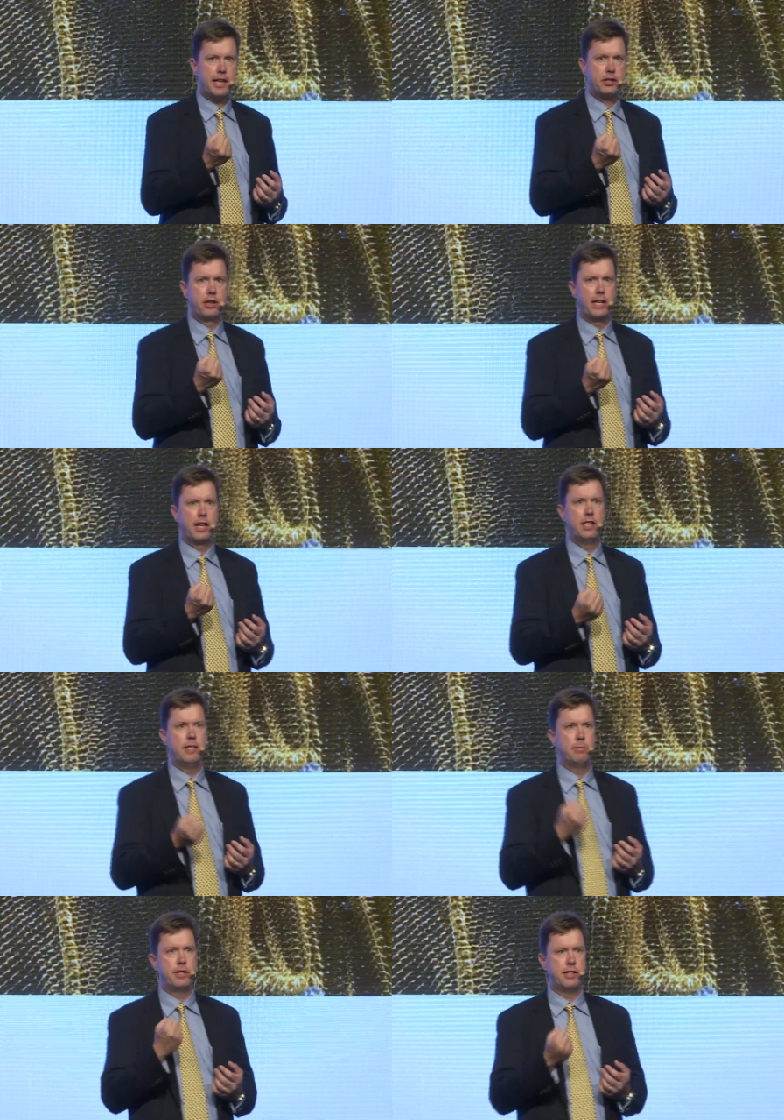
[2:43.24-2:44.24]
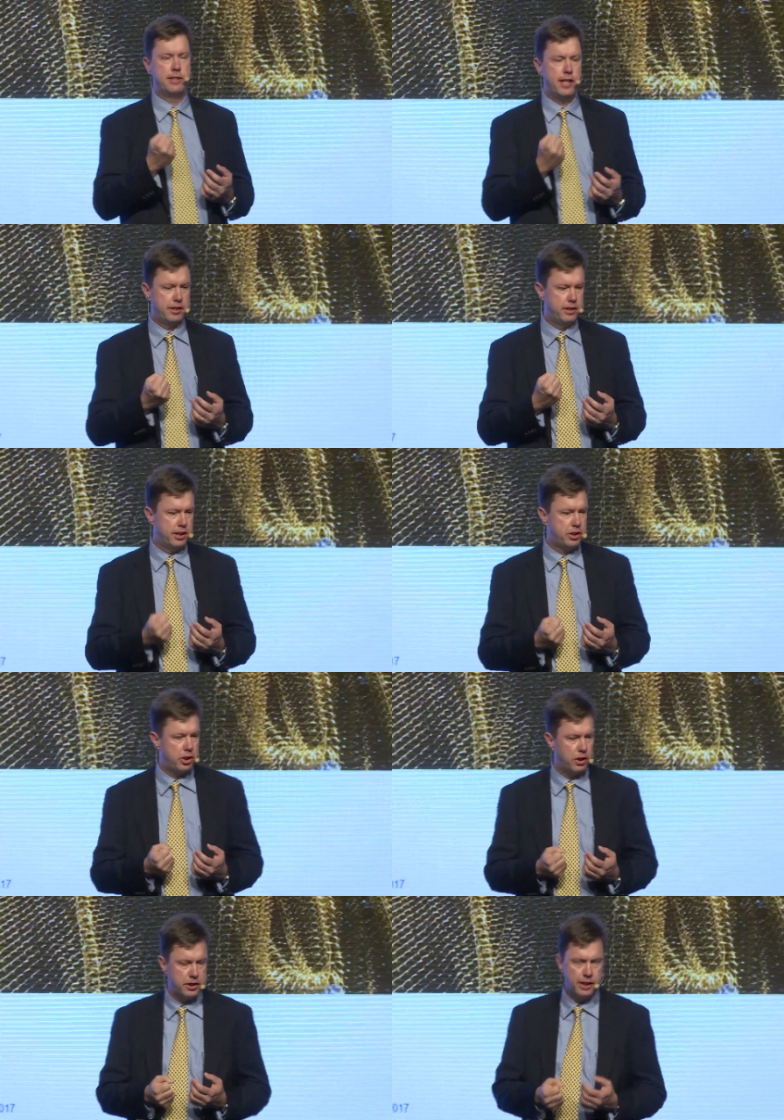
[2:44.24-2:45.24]
naturally clean but does not
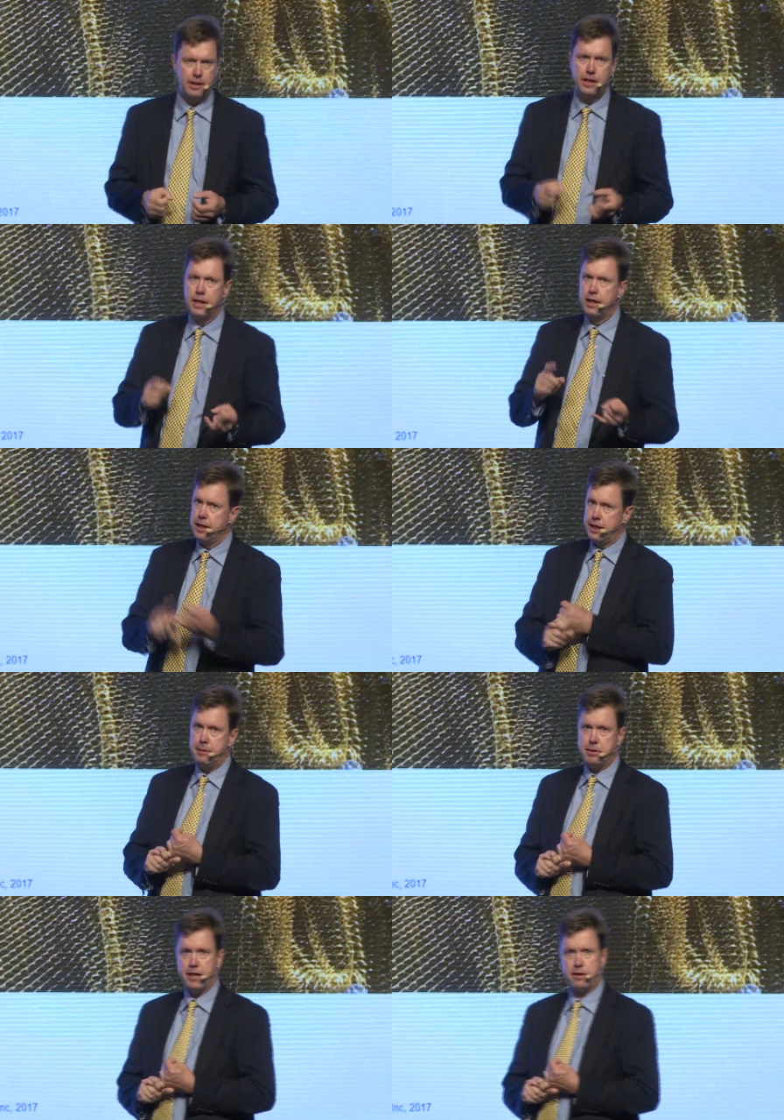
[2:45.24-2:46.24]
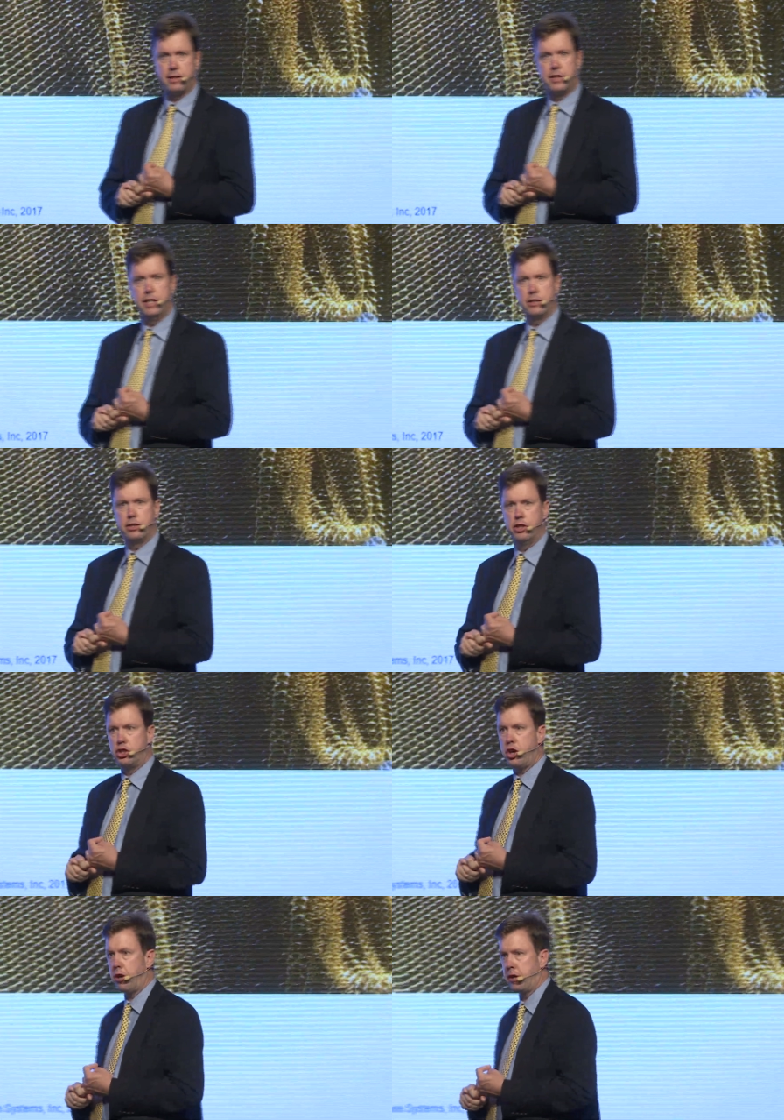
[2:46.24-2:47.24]
discharge it. Keeps out the seals and
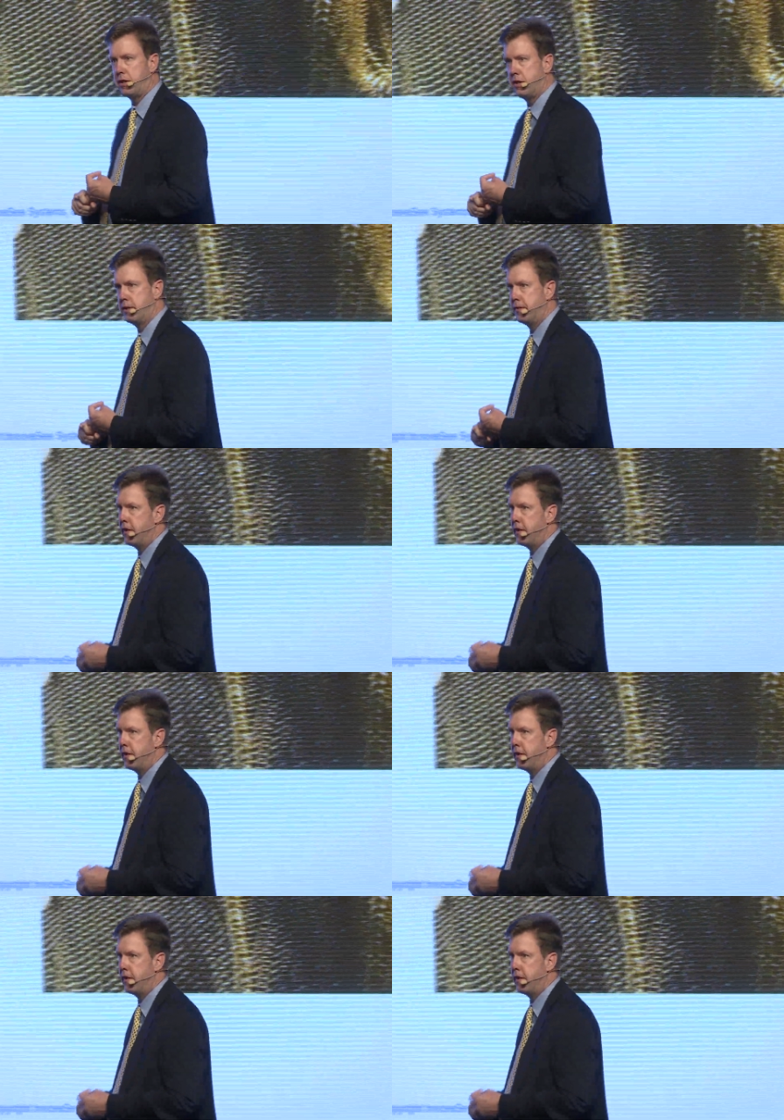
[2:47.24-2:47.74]
sharks.